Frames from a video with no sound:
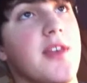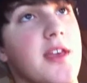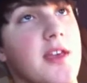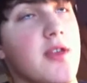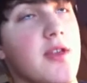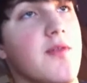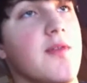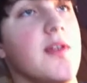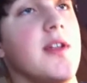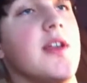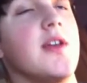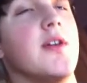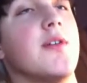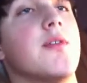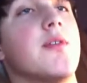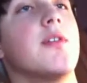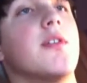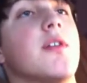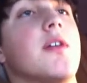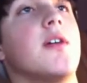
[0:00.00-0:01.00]
thank you
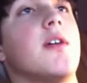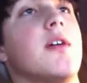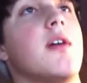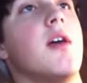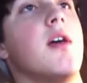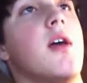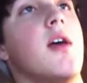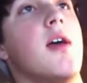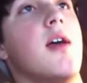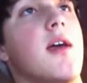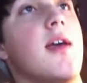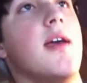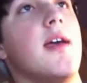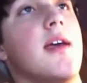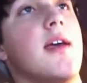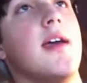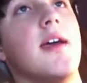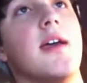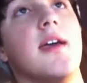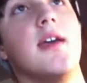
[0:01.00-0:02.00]
video.
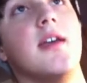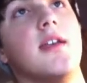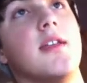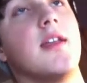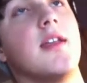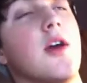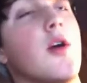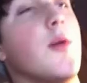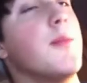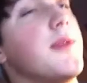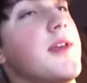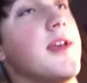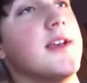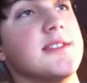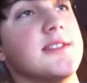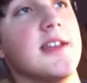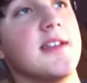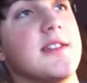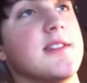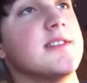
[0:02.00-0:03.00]
And I hope you
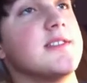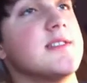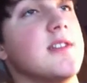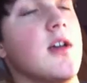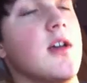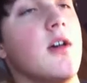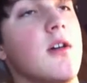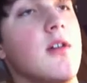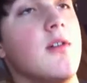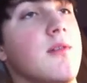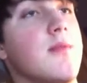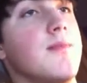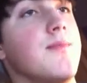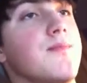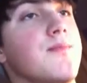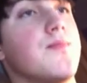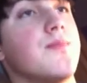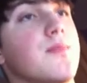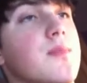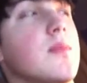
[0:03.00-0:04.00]
guys like the song.
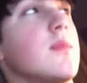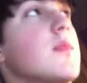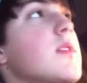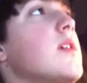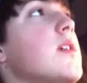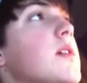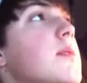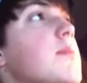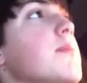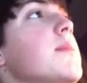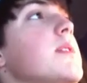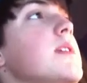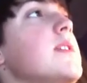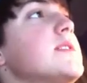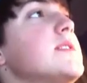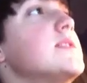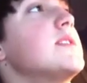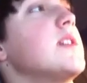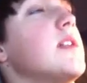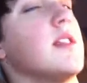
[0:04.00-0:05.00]
It
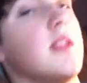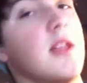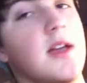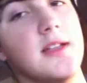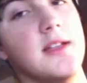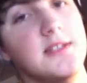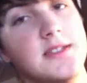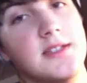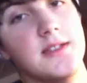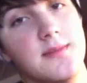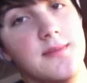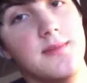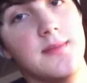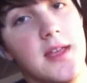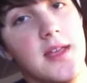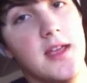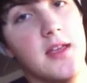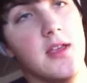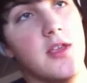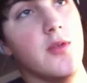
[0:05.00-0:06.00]
means a lot
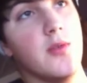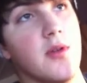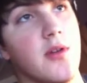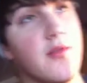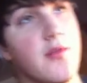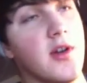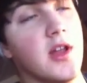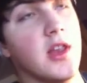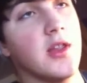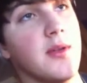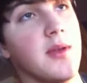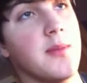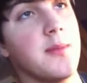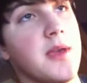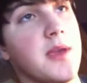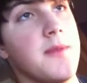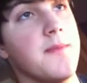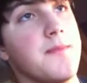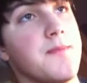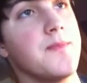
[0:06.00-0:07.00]
that you are following
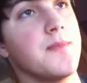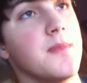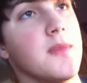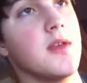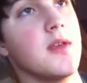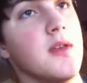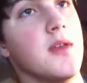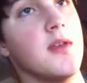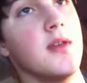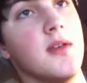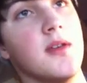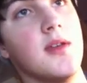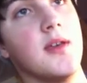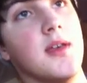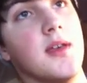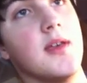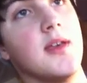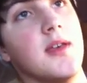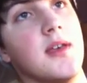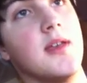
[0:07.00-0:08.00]
me.
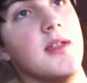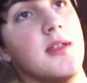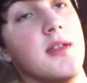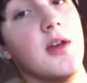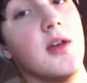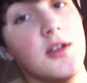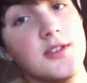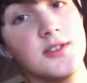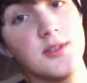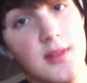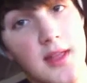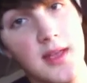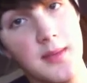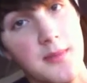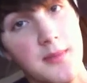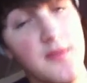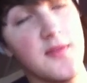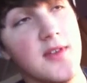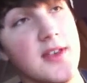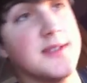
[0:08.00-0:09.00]
And also
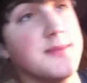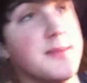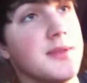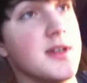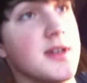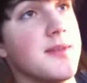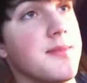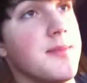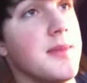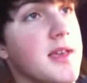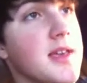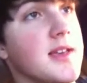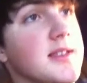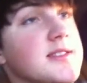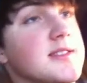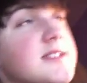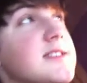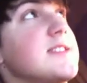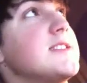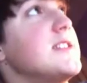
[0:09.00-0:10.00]
like my Facebook
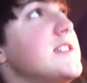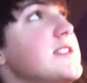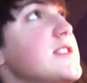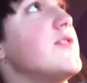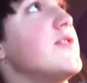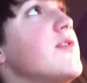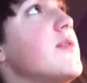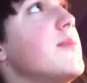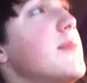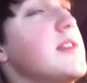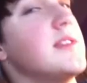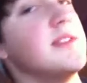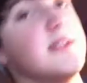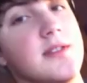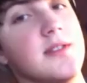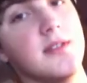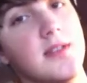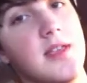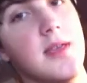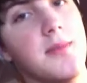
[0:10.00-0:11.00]
because it's easier for me
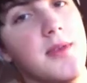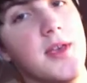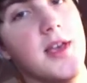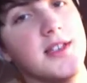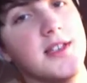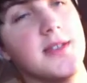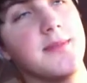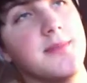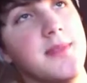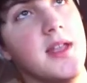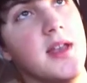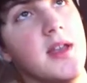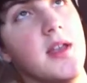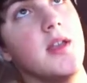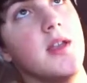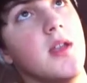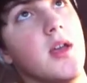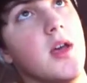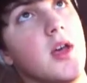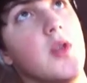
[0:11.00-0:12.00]
to keep you guys
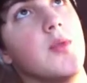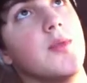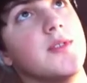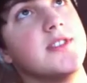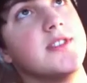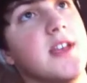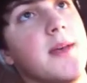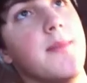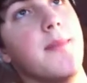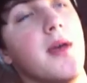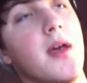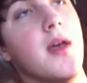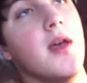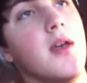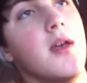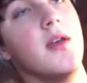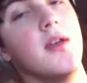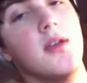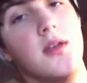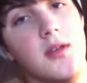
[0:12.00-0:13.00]
updated on what's up
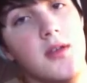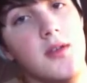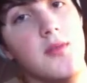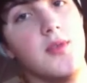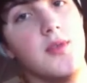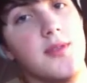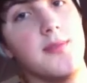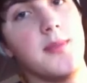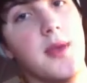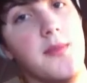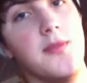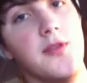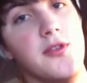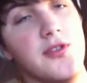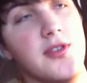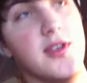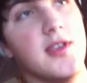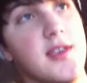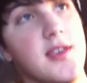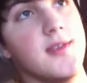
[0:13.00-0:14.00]
with my
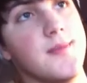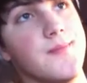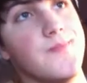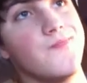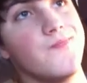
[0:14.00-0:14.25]
music.